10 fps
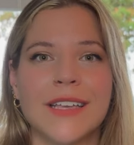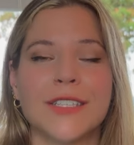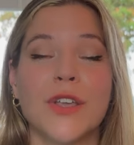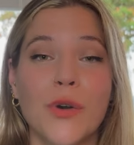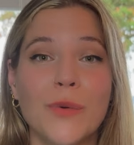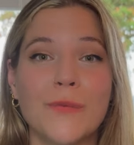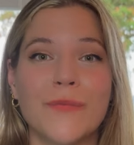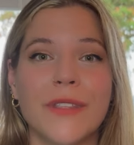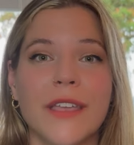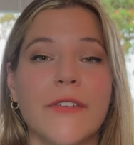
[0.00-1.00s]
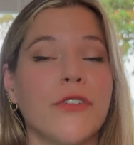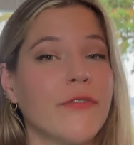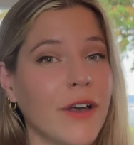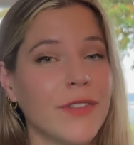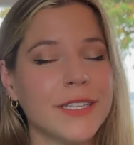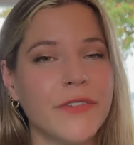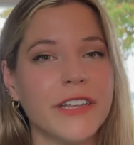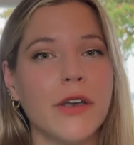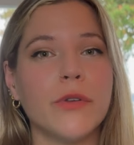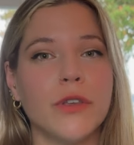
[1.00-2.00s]
So if you found this
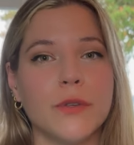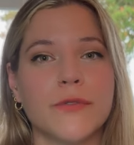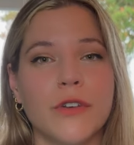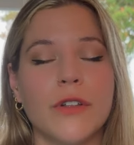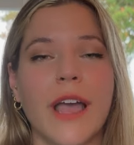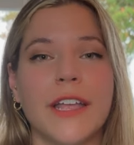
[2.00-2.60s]
video useful